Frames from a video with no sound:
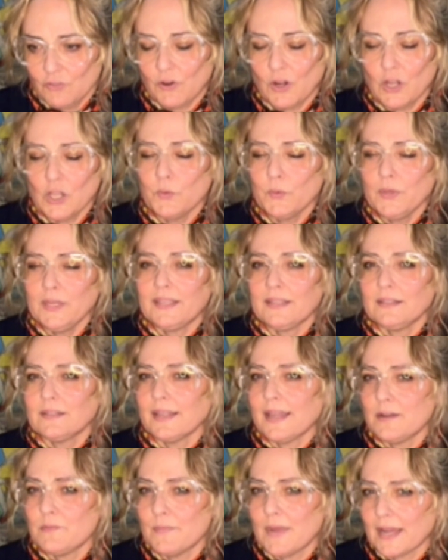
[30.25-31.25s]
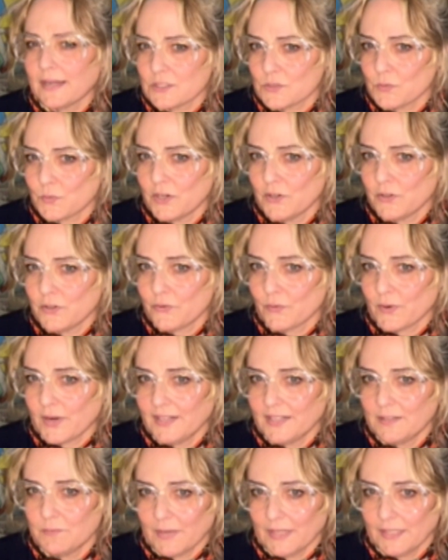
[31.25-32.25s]
following Ghislaine Maxwell
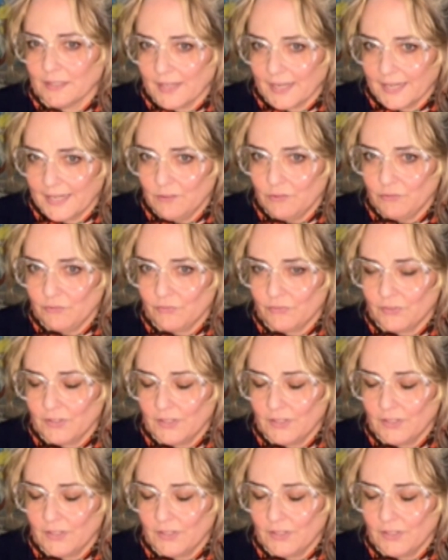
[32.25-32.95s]
threatening my life.